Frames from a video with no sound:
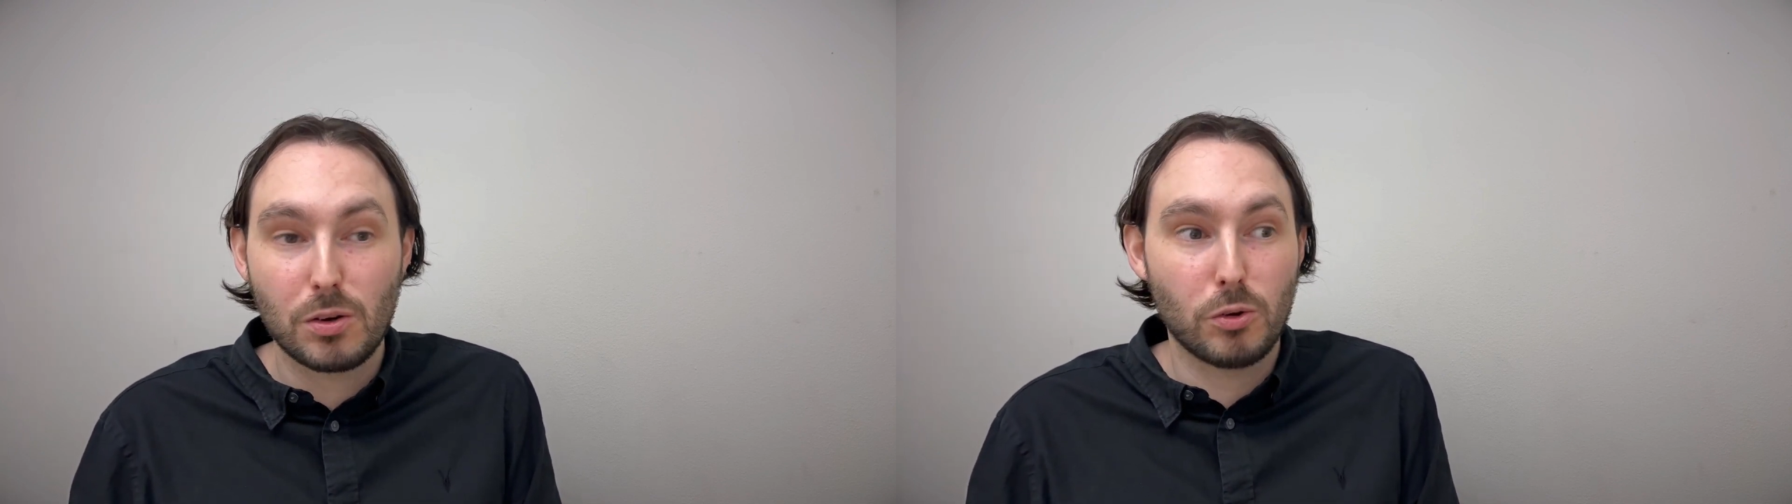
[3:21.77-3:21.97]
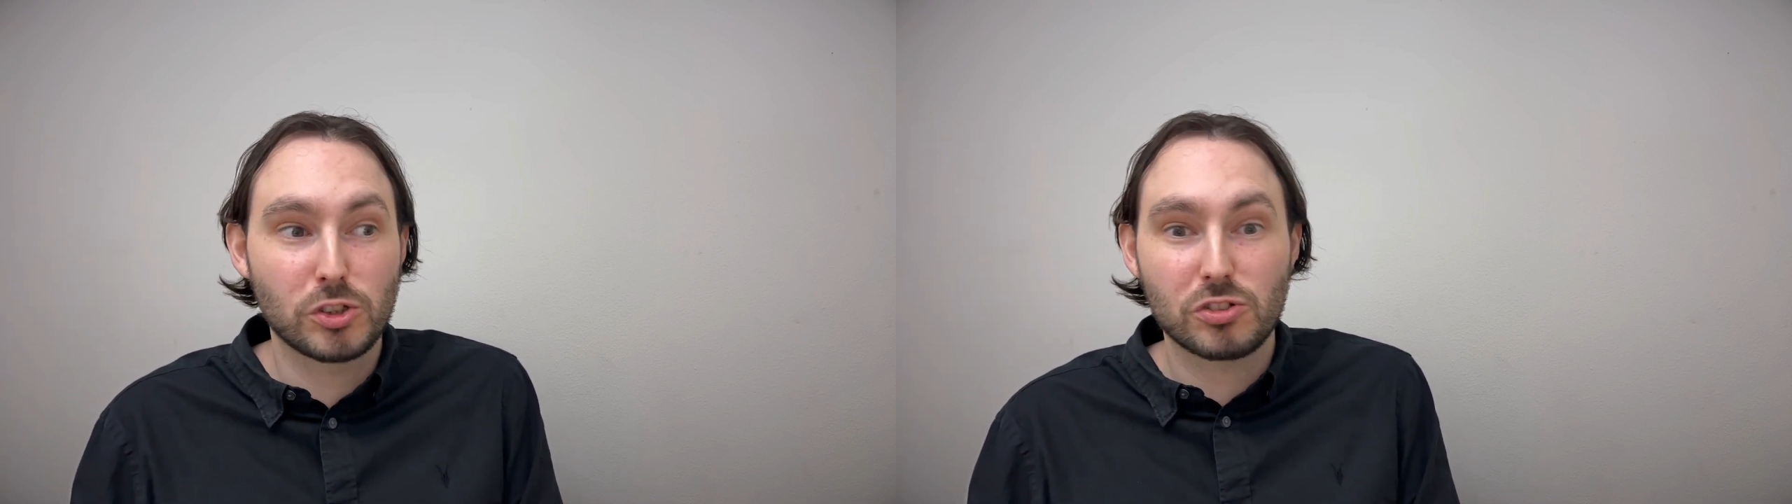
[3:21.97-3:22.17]

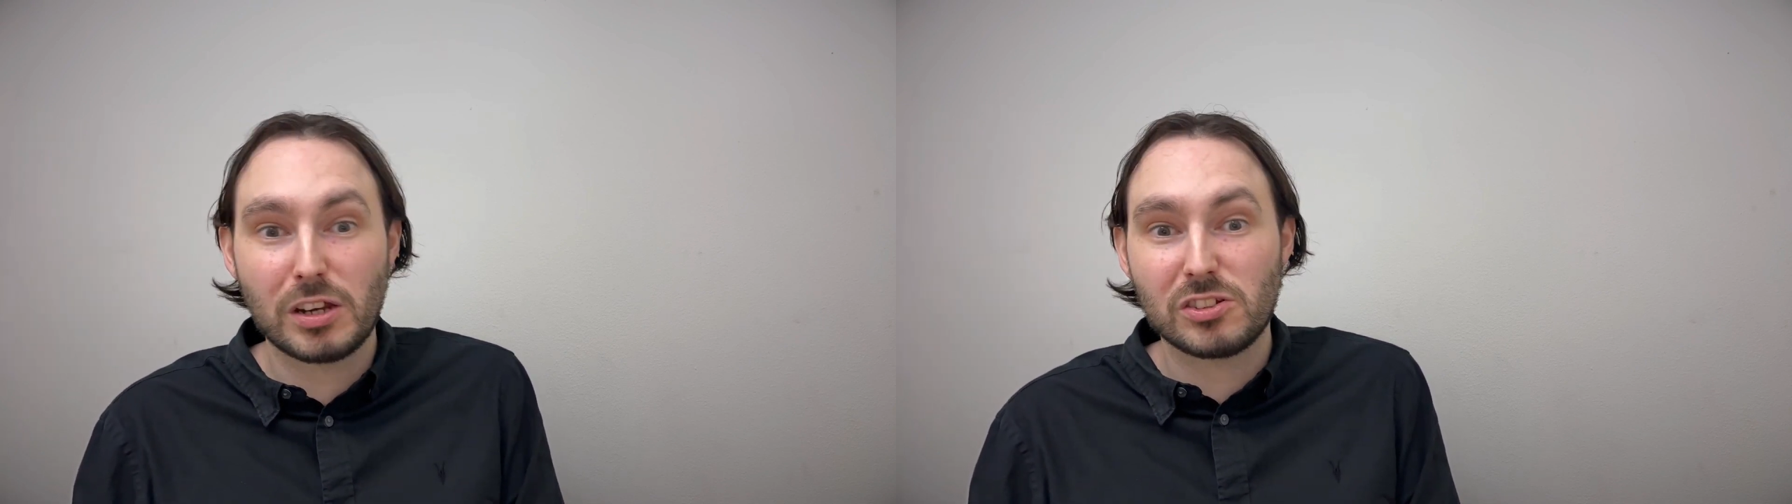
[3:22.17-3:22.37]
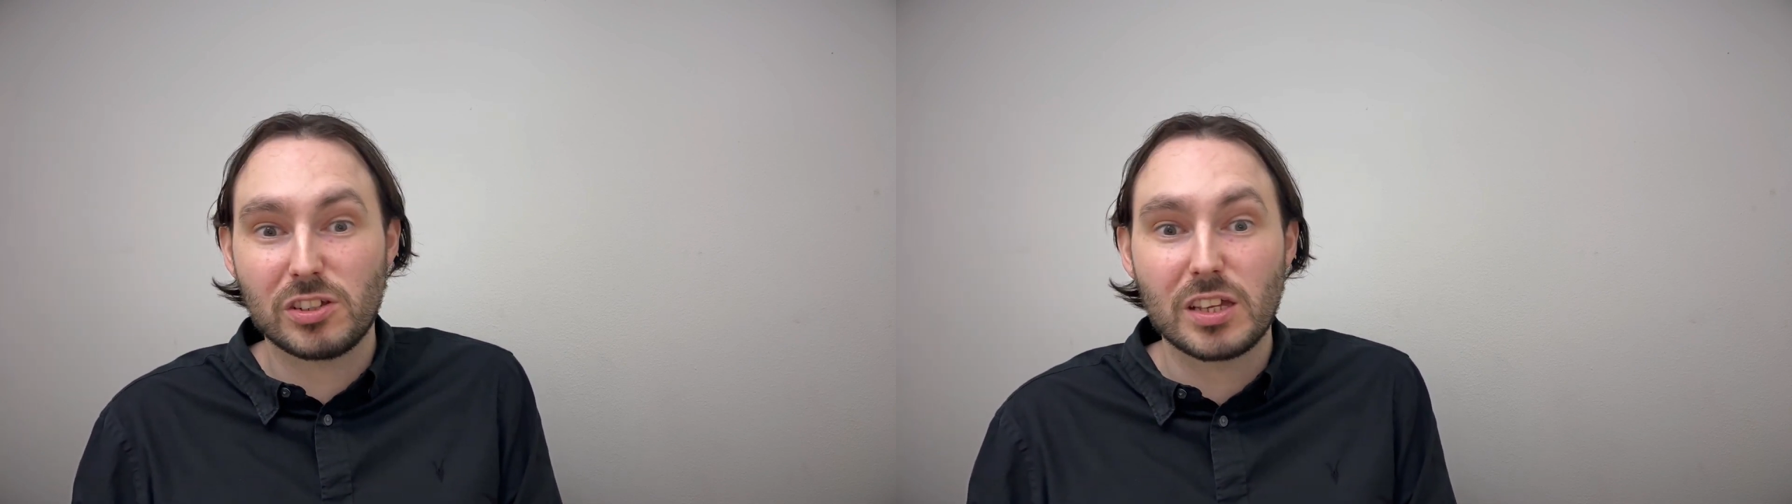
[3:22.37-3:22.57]
or
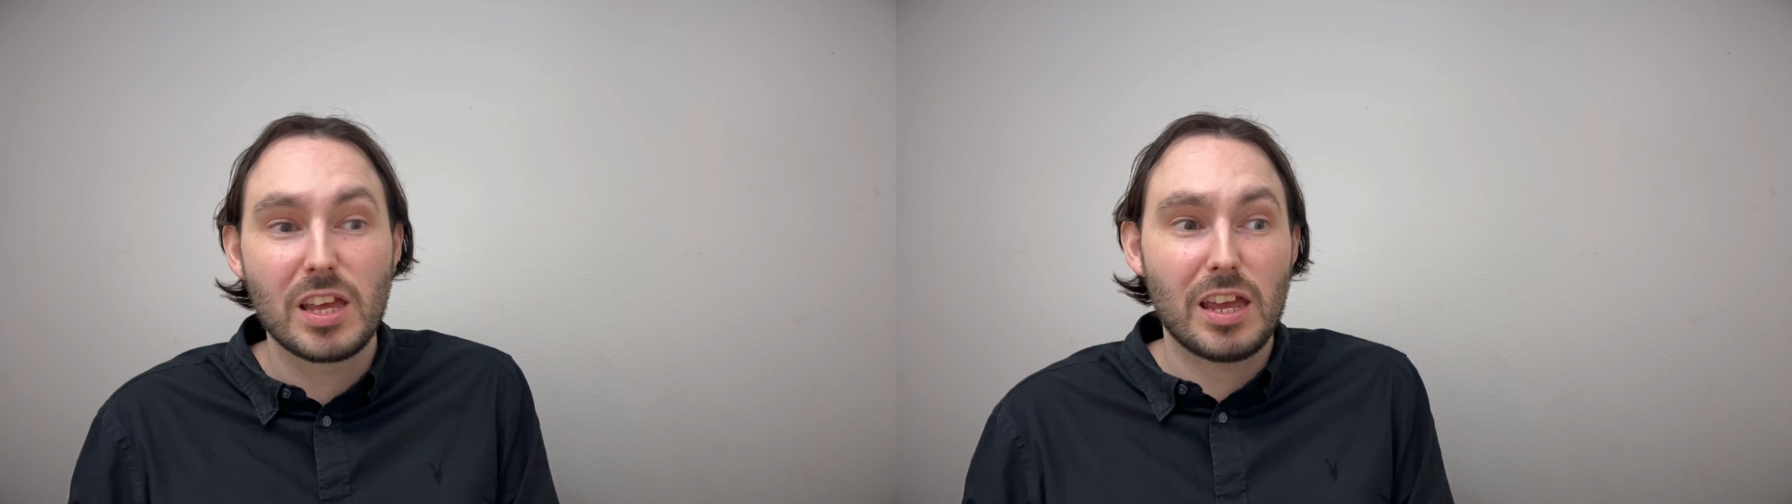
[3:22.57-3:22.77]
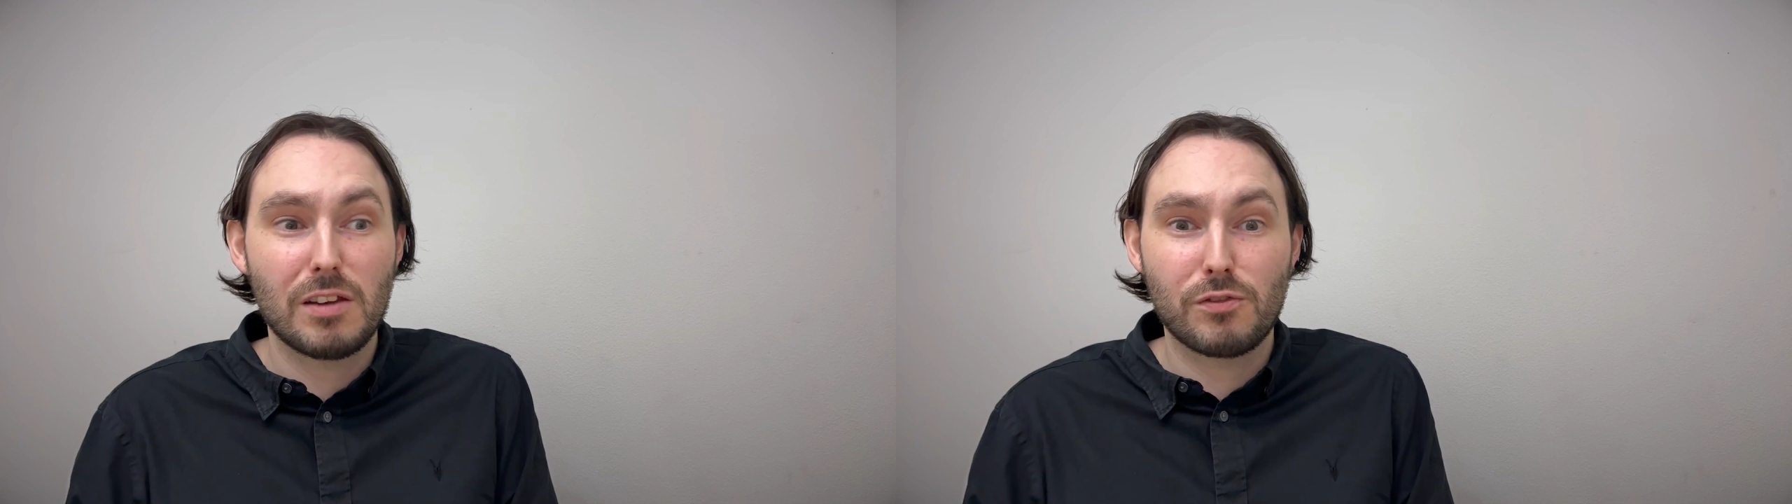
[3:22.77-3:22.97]
stretching
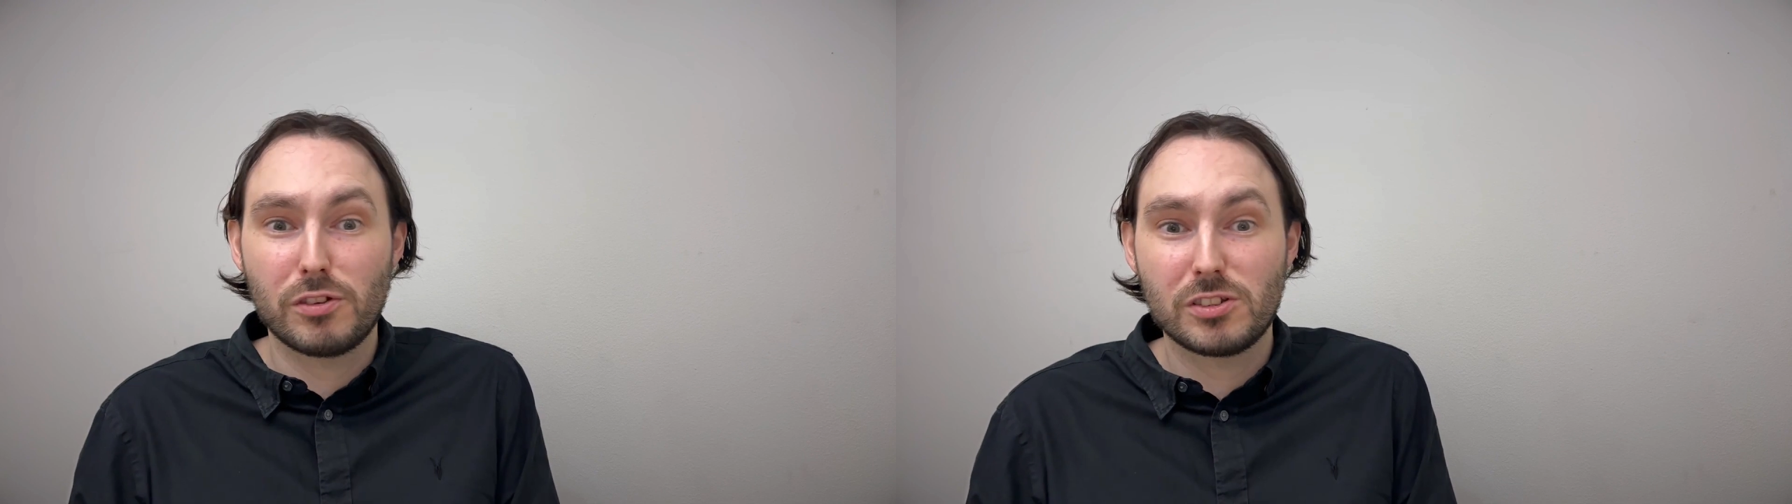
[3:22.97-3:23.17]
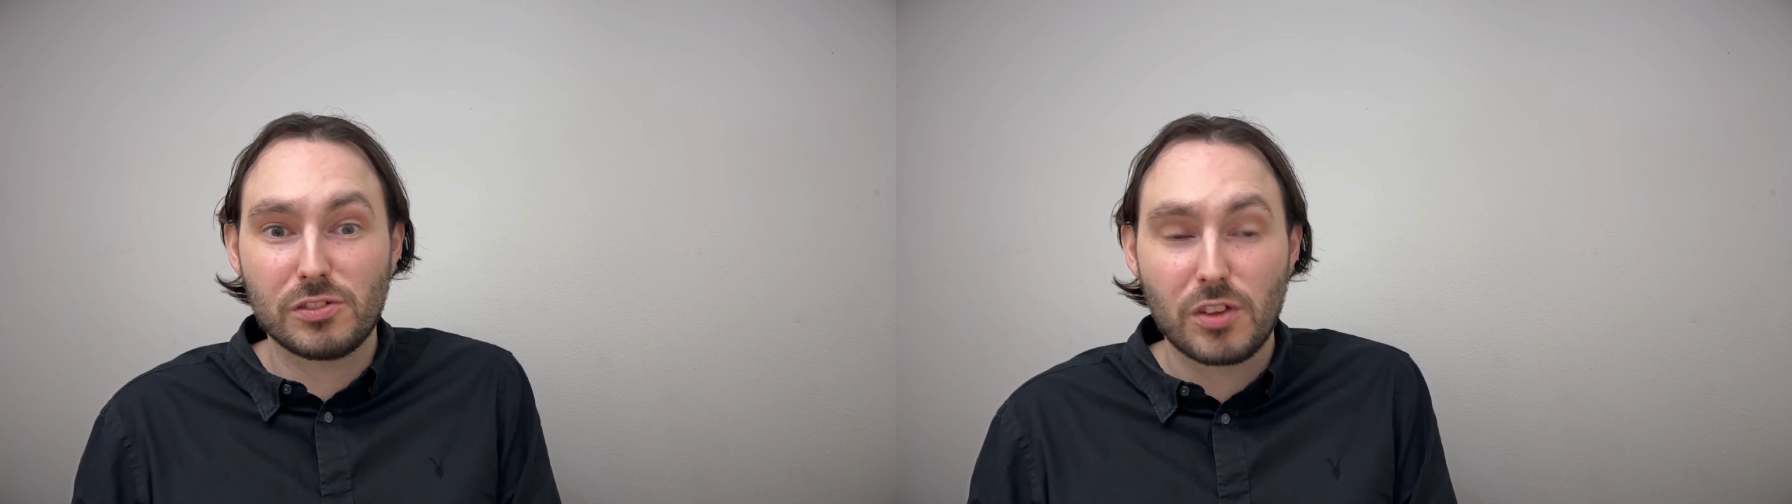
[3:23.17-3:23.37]
in
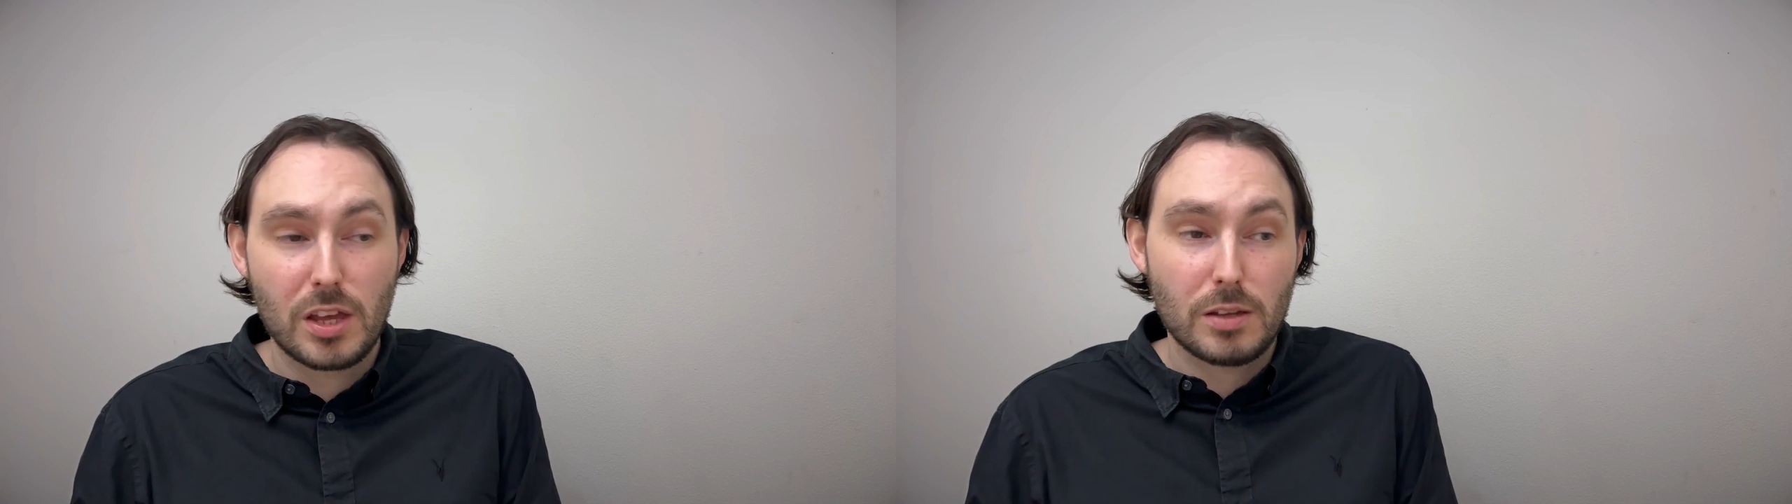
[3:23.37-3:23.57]
front of